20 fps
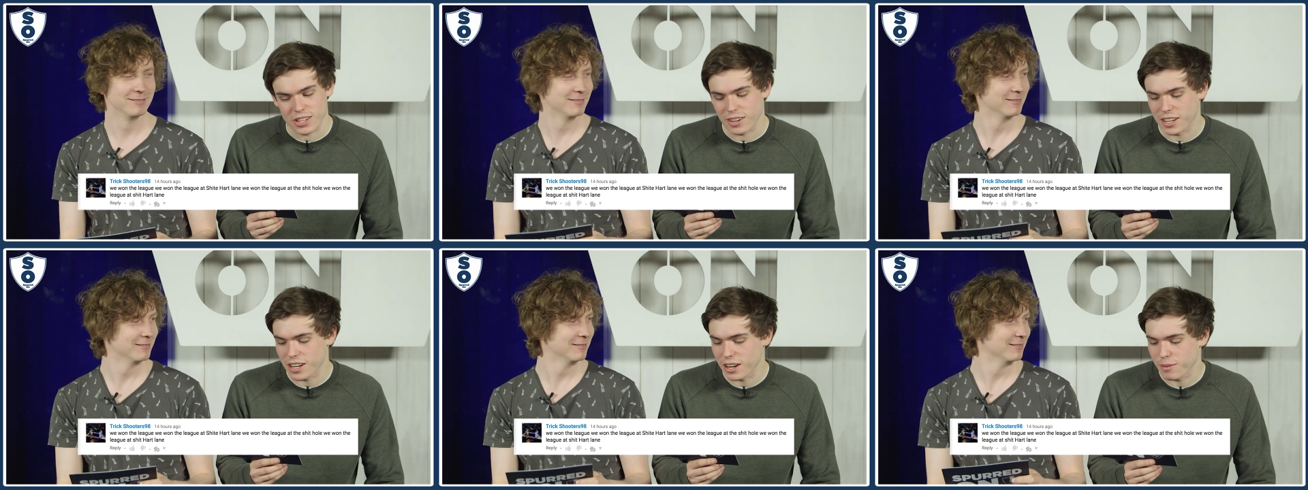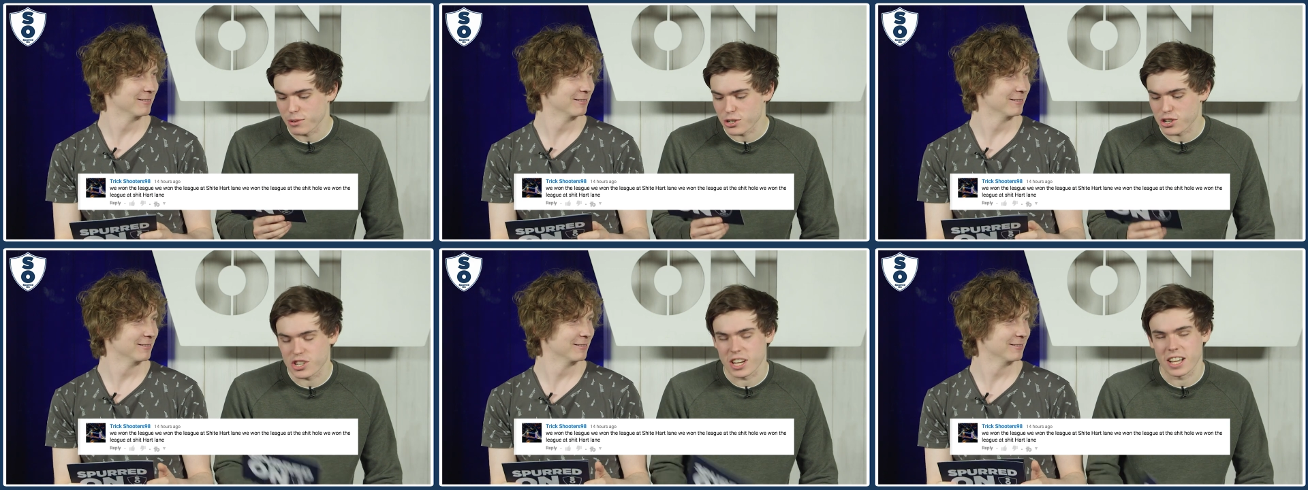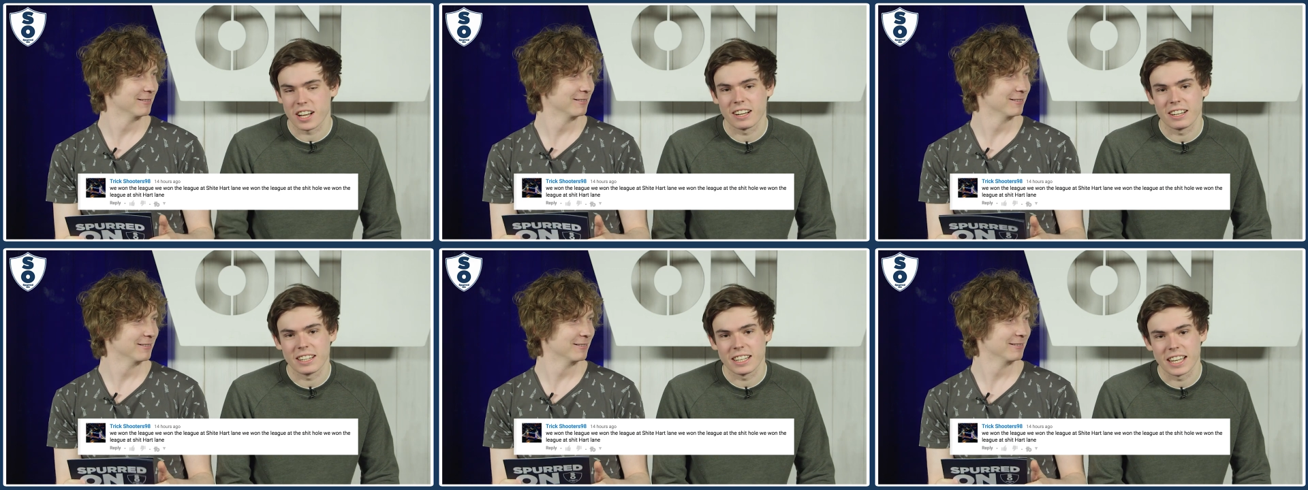Speaker 1: you ended up with
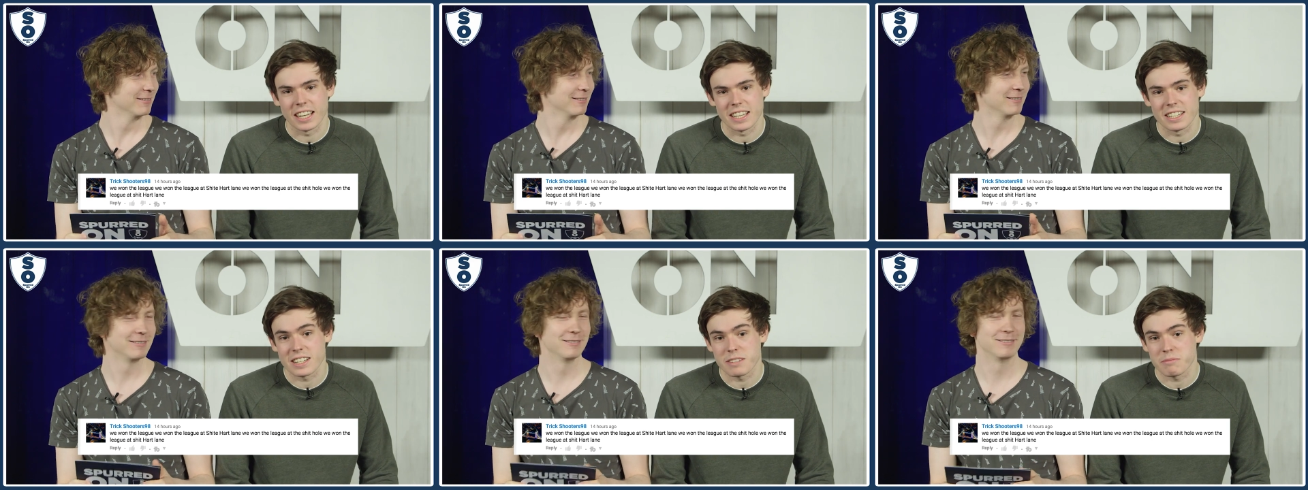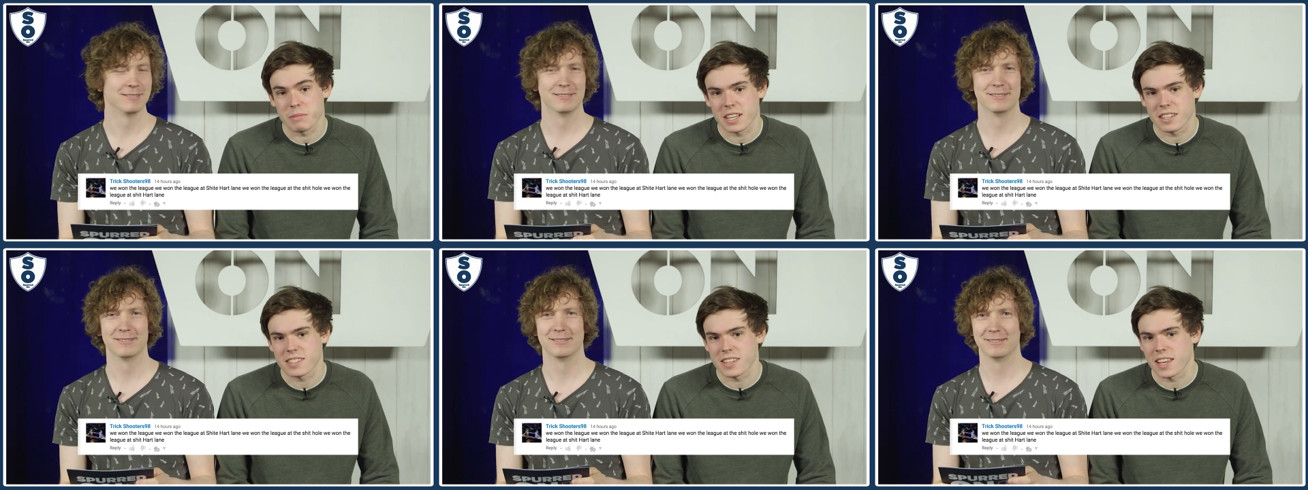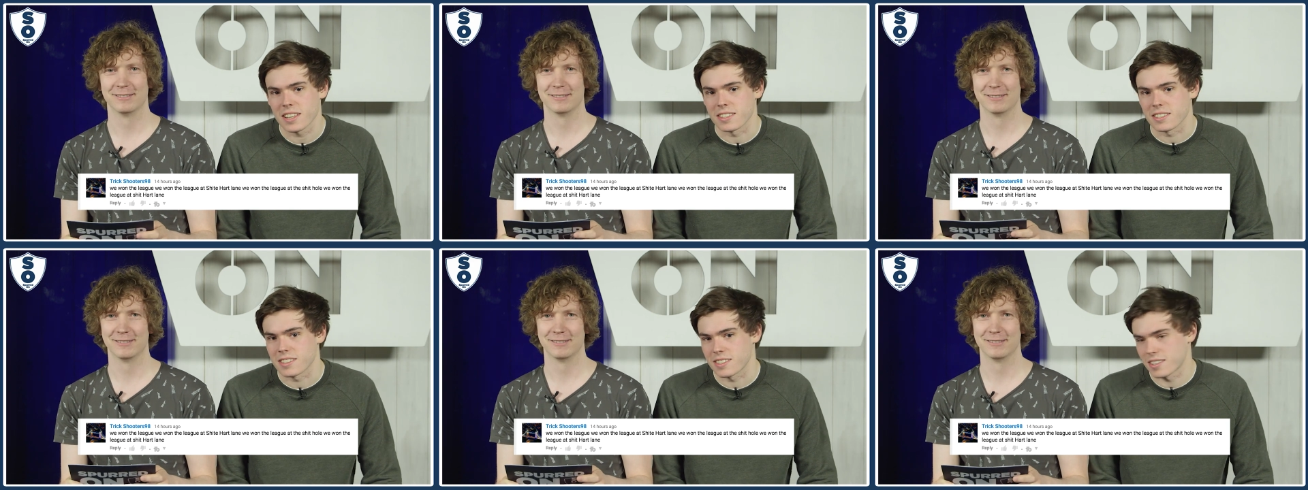Shit Hart Lane. Didn't make
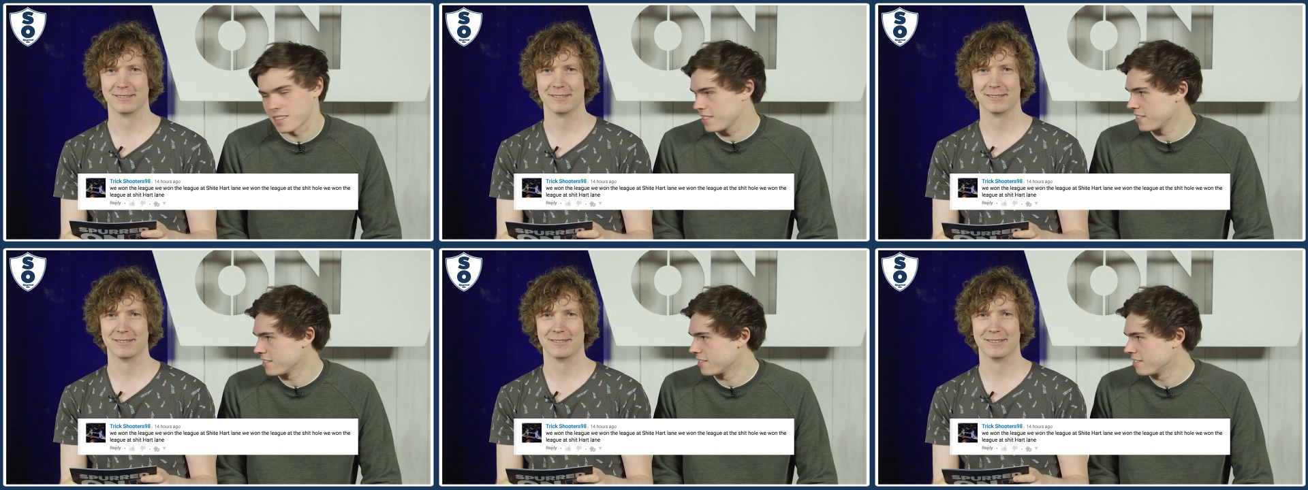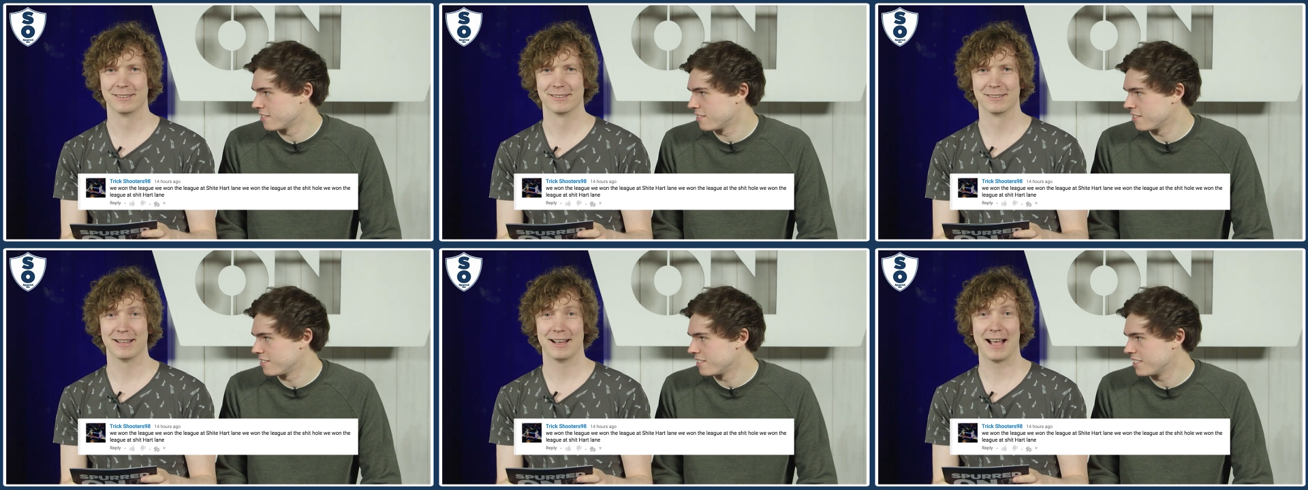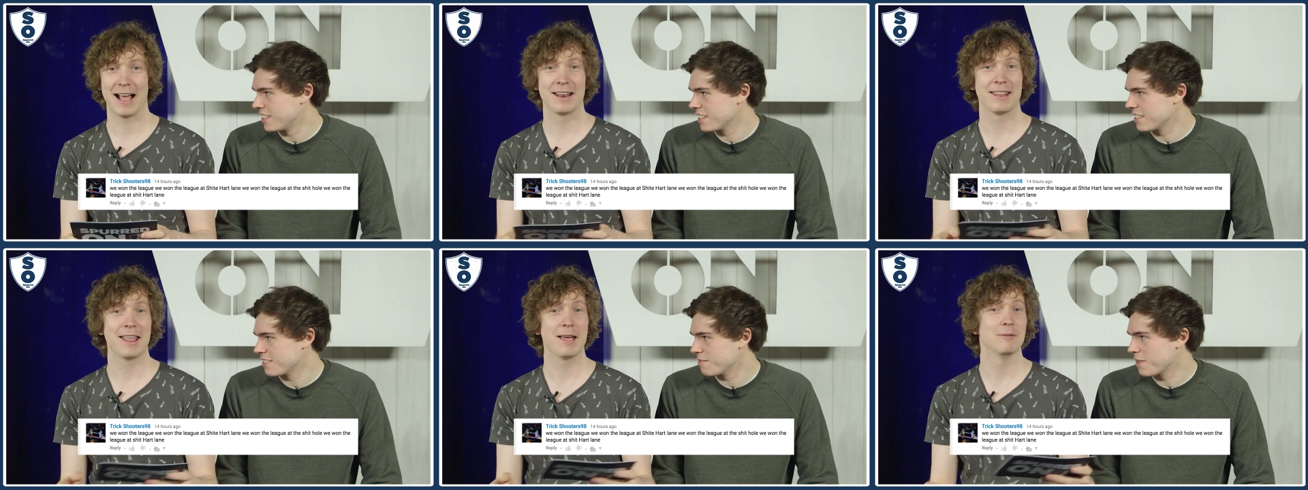sense.
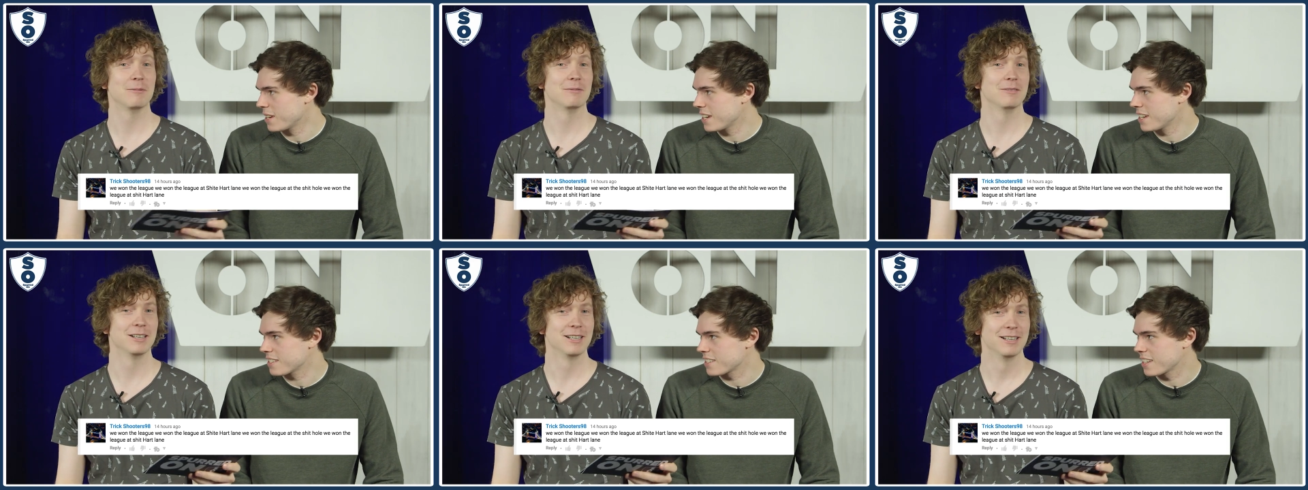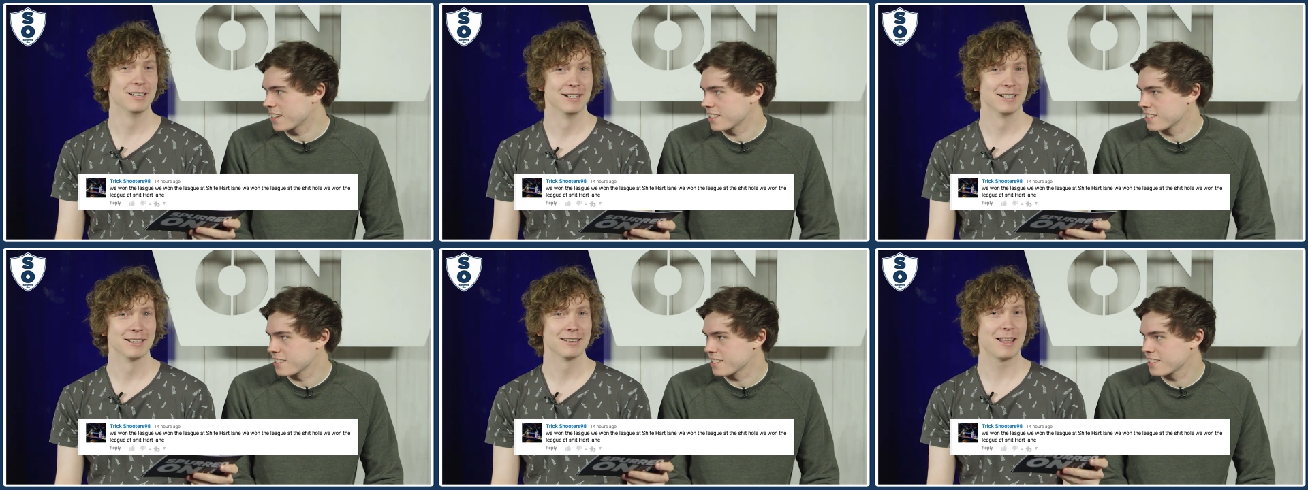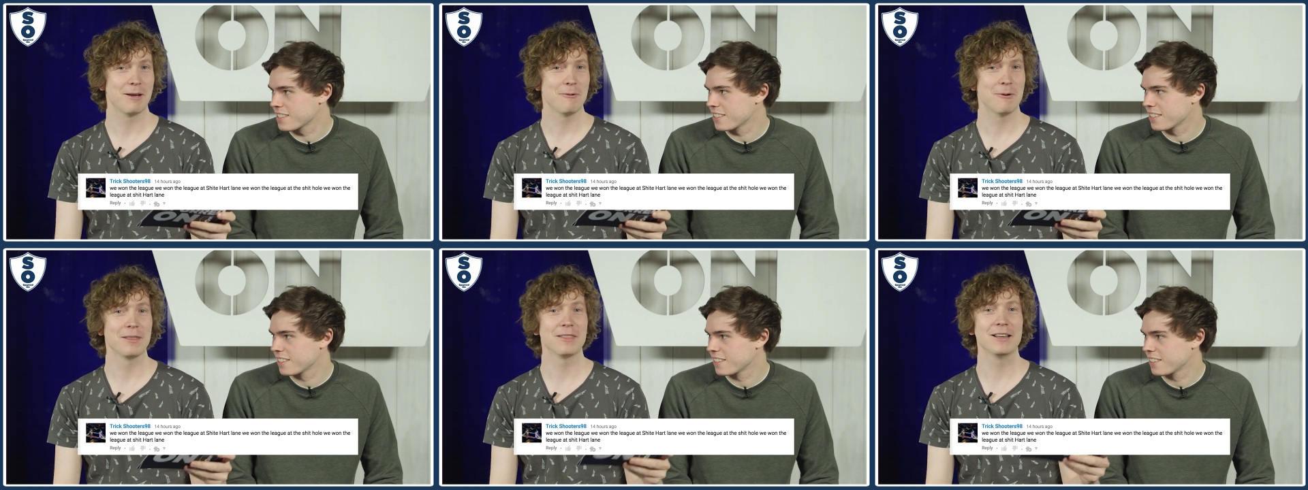Didn't and they, make
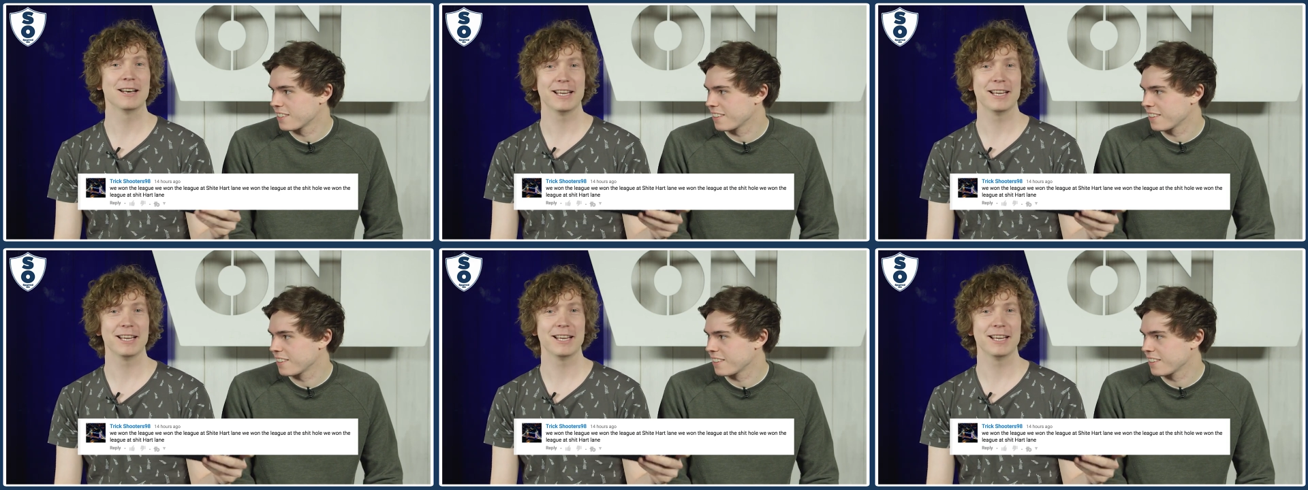sense. They won the